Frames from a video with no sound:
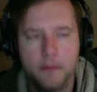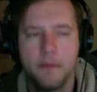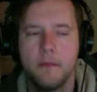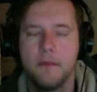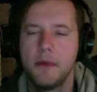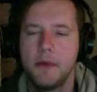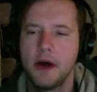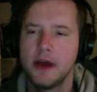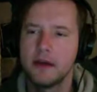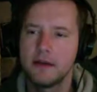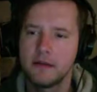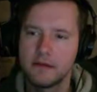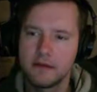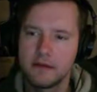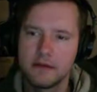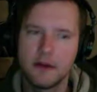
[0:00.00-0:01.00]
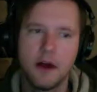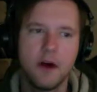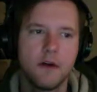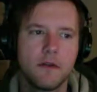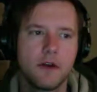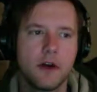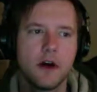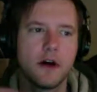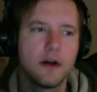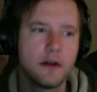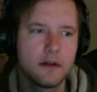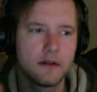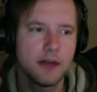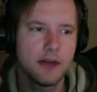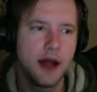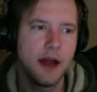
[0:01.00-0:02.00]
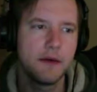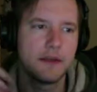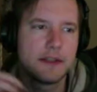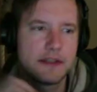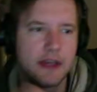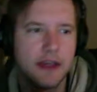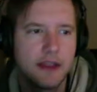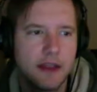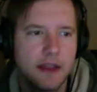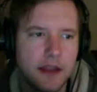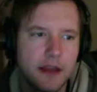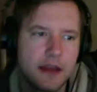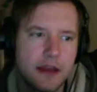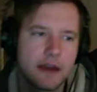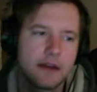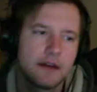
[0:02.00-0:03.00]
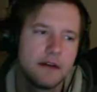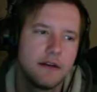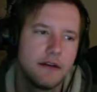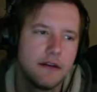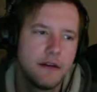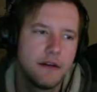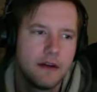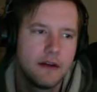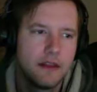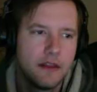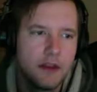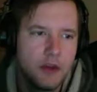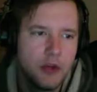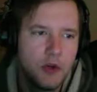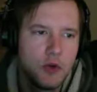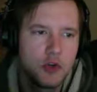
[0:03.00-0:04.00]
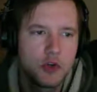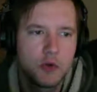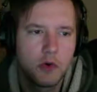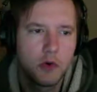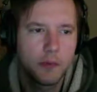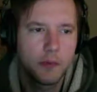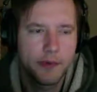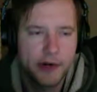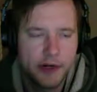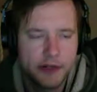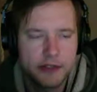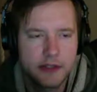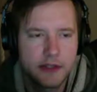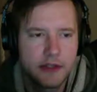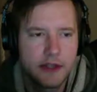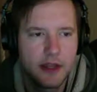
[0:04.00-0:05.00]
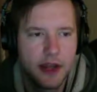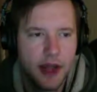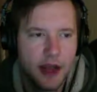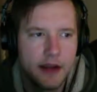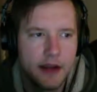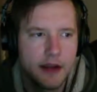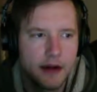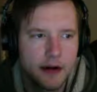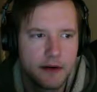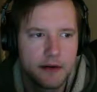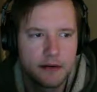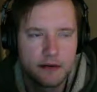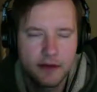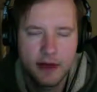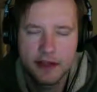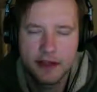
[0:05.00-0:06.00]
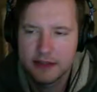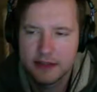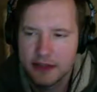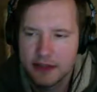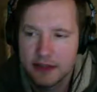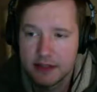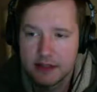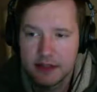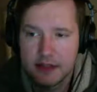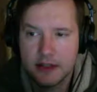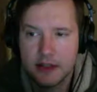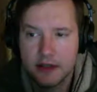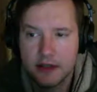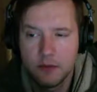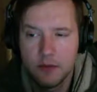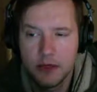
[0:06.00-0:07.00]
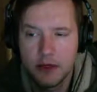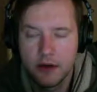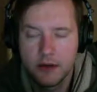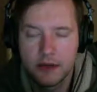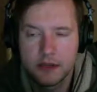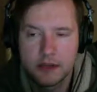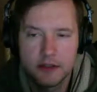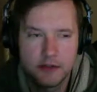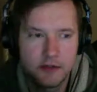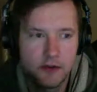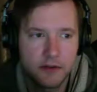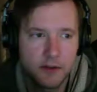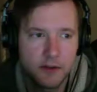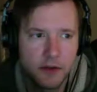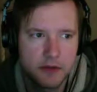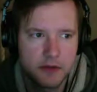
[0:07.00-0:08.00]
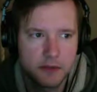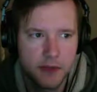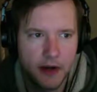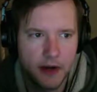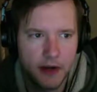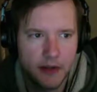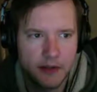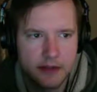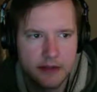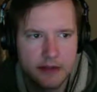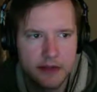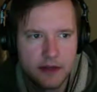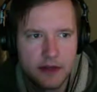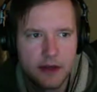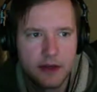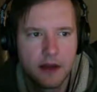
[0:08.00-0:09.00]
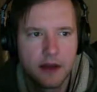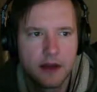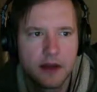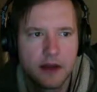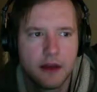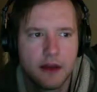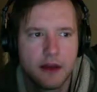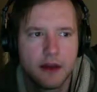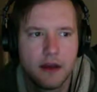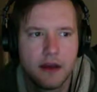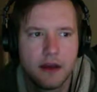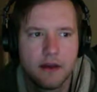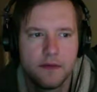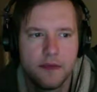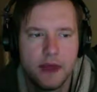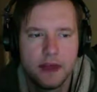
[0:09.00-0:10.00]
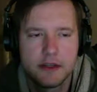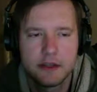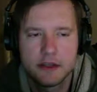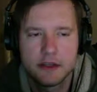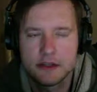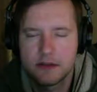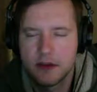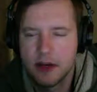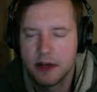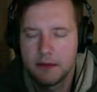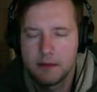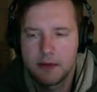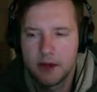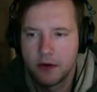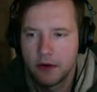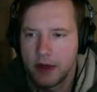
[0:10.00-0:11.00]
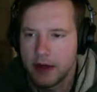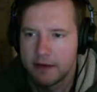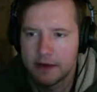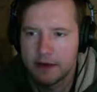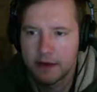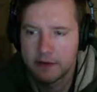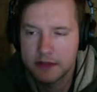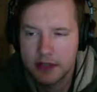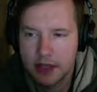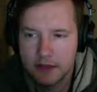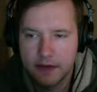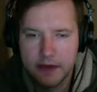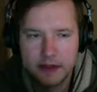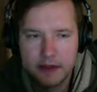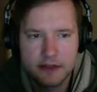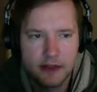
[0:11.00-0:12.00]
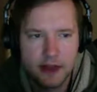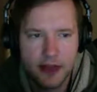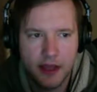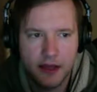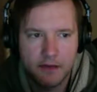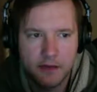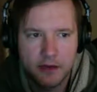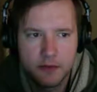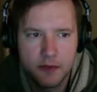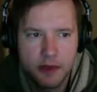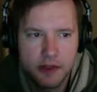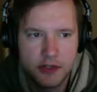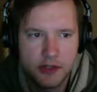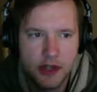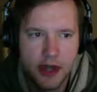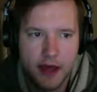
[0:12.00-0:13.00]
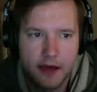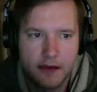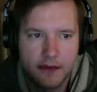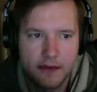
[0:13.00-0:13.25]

But overall, I would say that like the usual person that I know, and statistically we know this is true of most Americans, they just straight up don't have enough savings and they have too much debt.